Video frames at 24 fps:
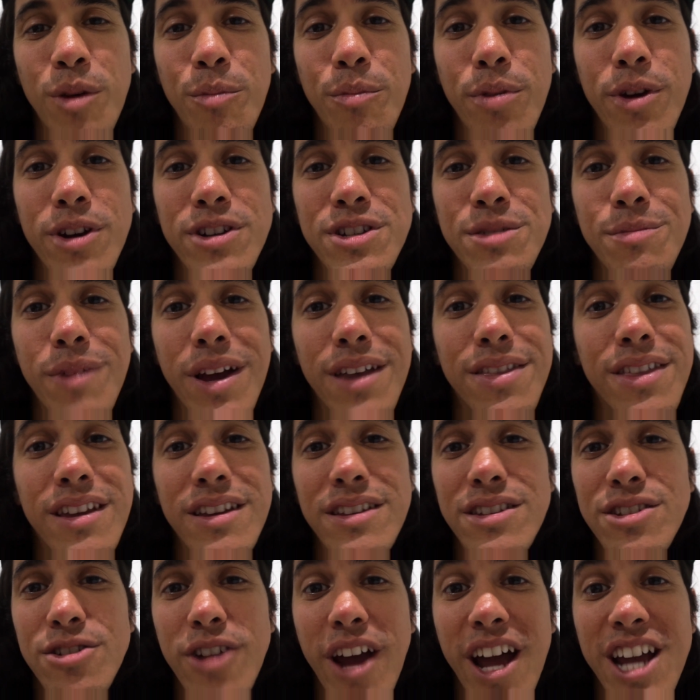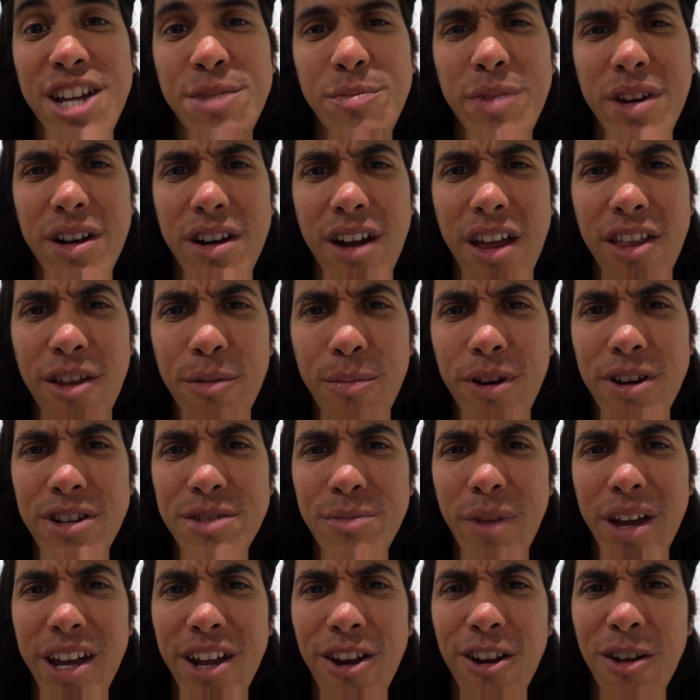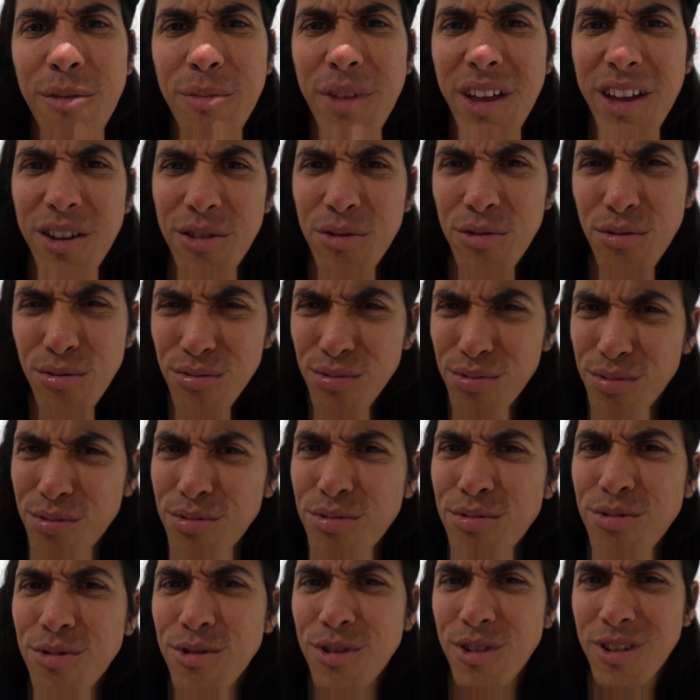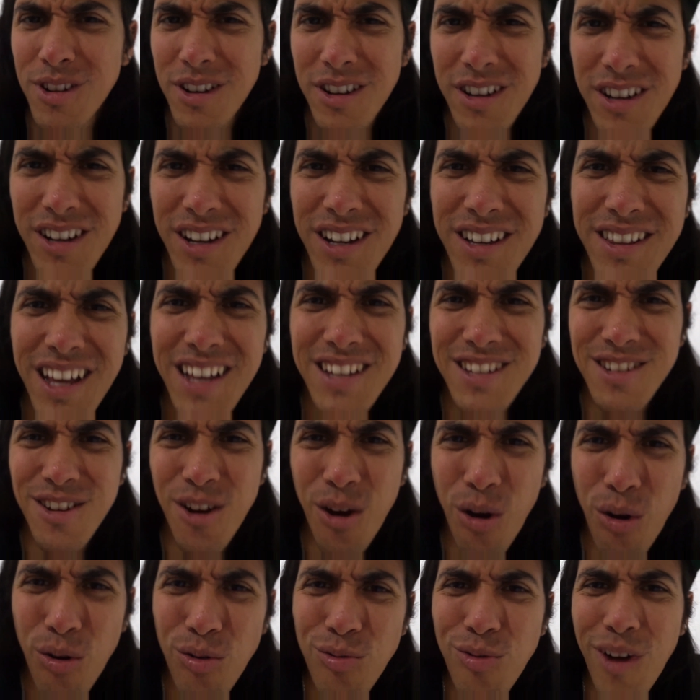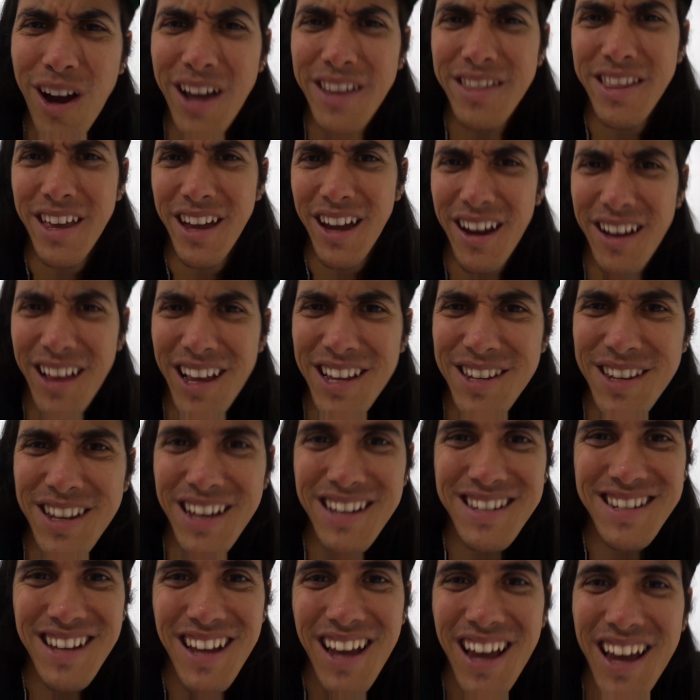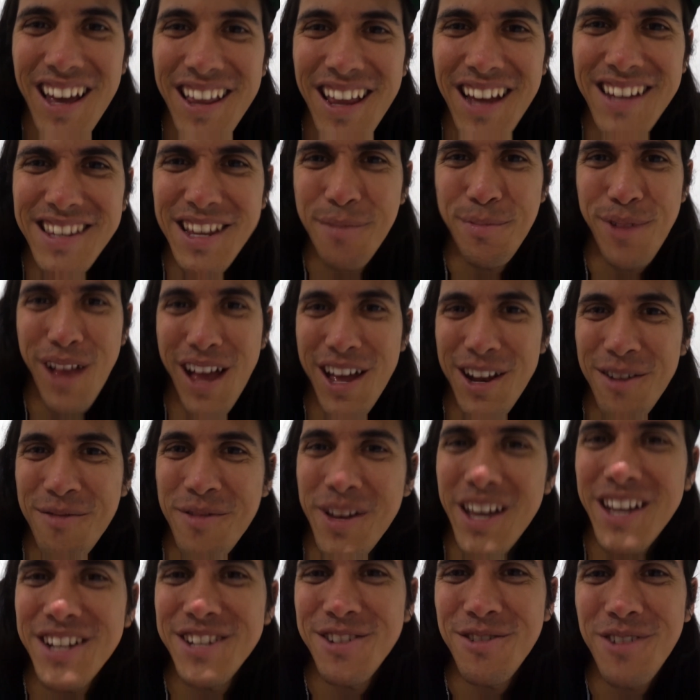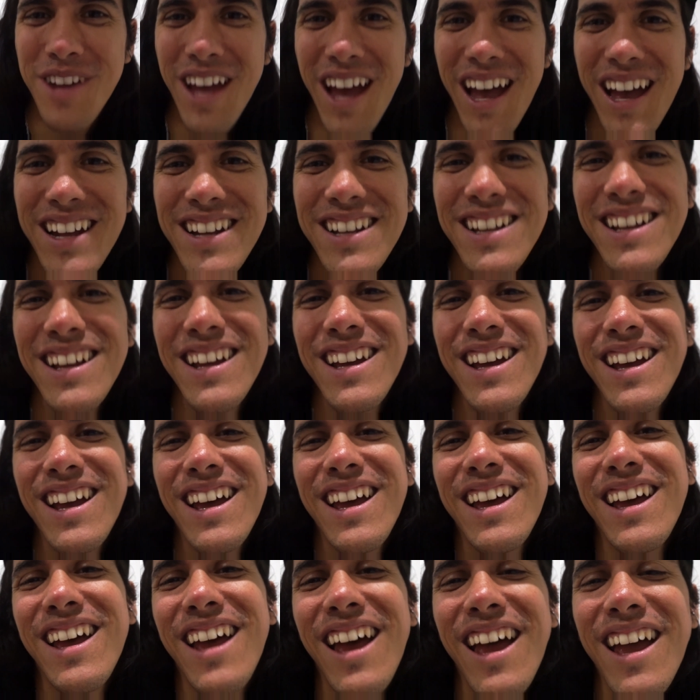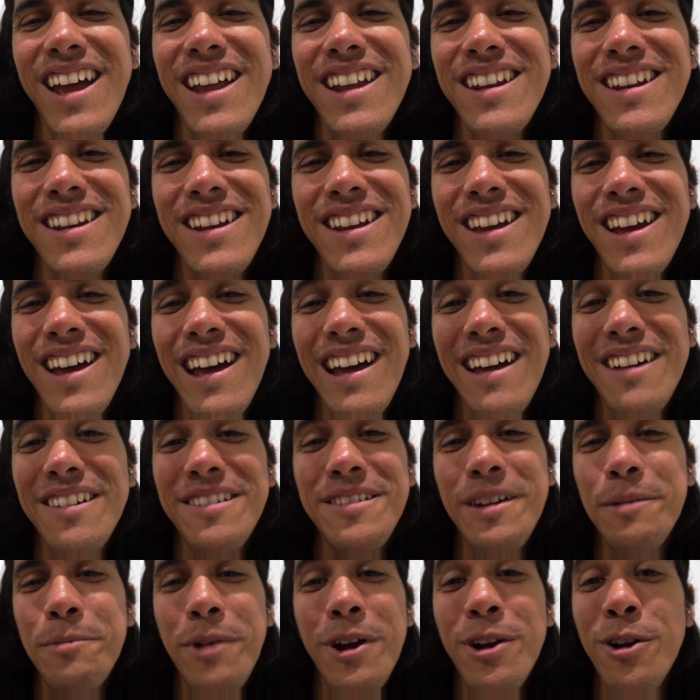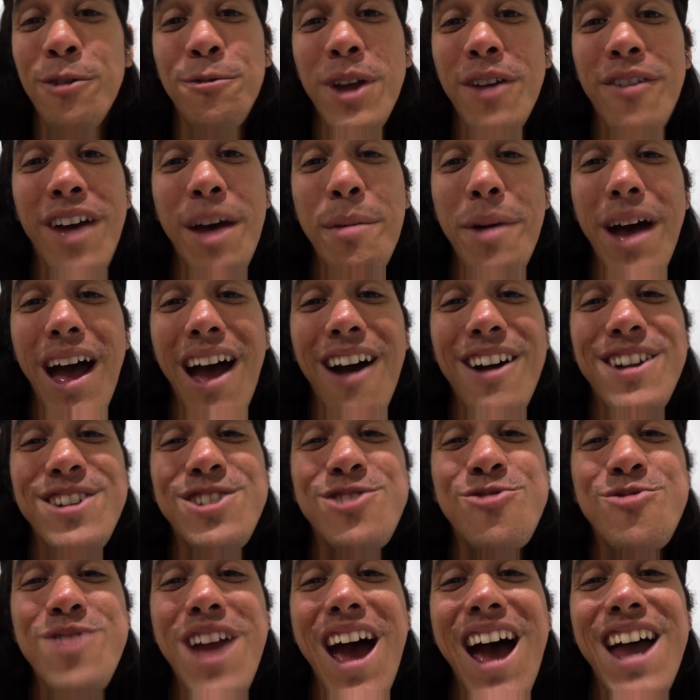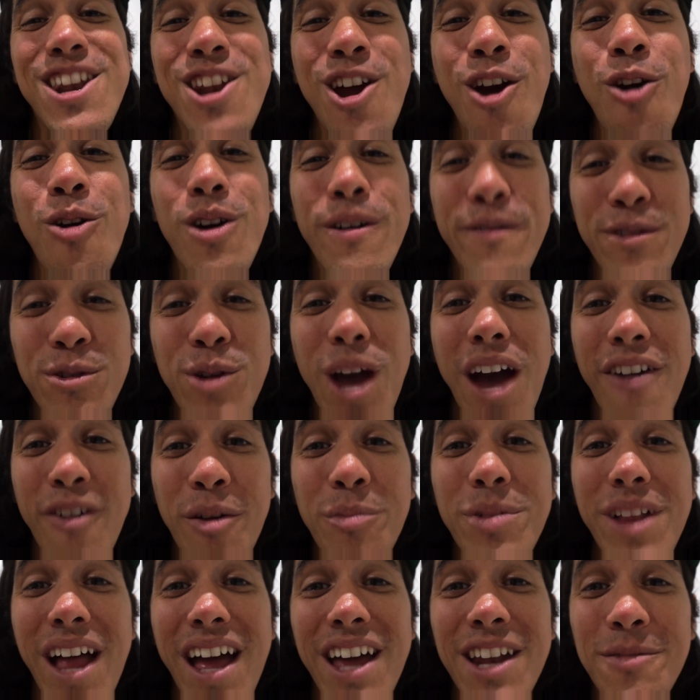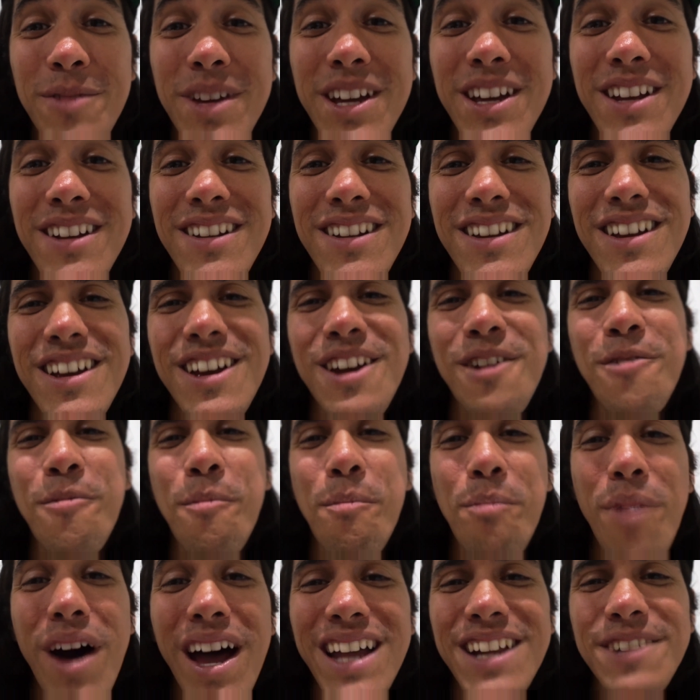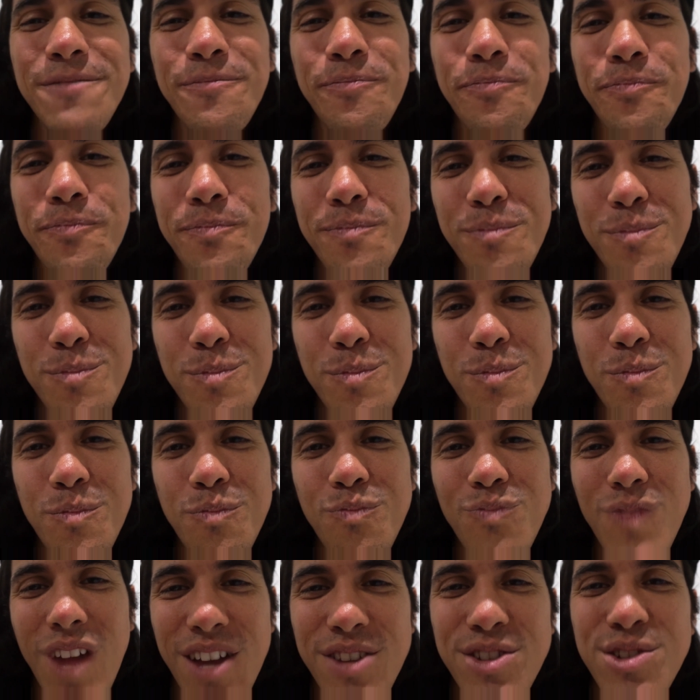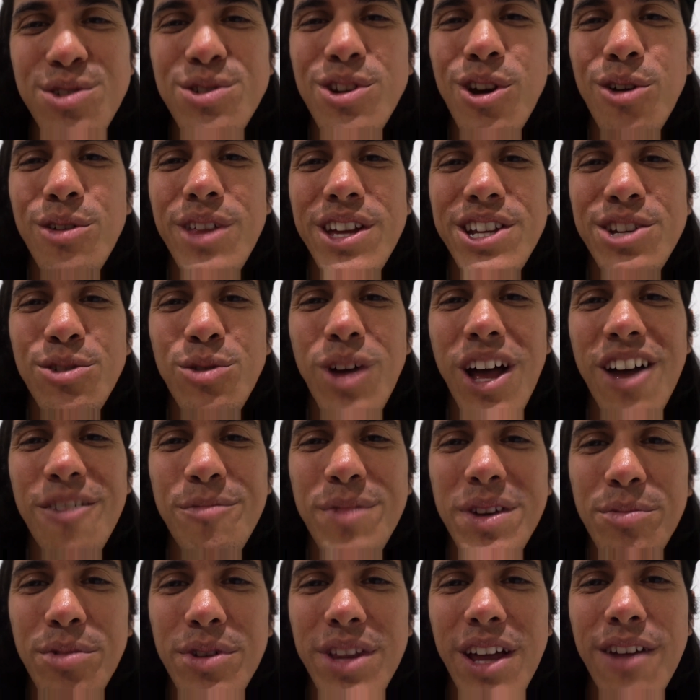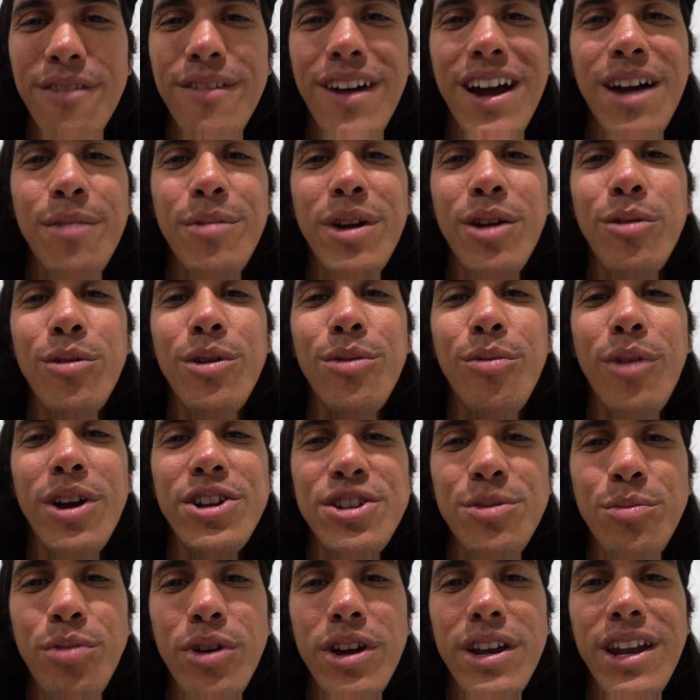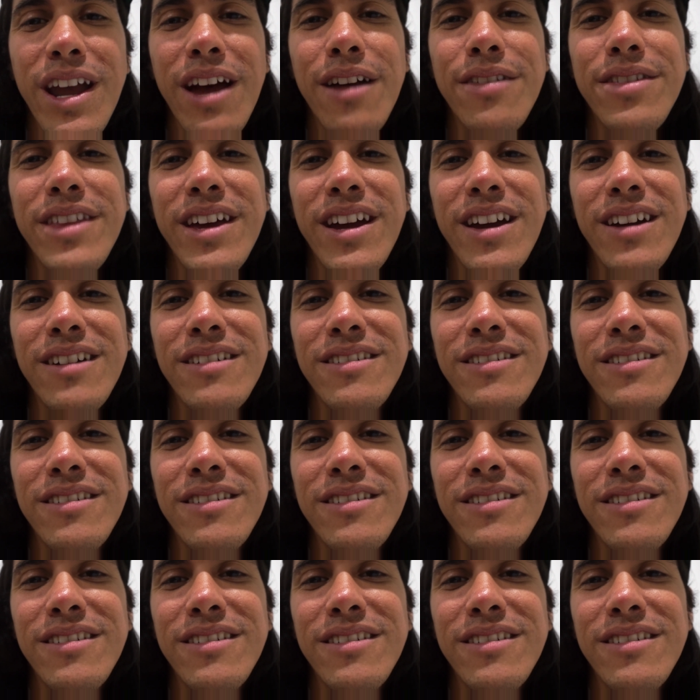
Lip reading: person might think it's trash, but another person might hear it and be like, "Ooh, that's gold right there. That's that platinum hit you got." And I don't know if you have. I do not know if you have a platinum hit, but I do know that you'll have people that vibrate with what you're putting out there.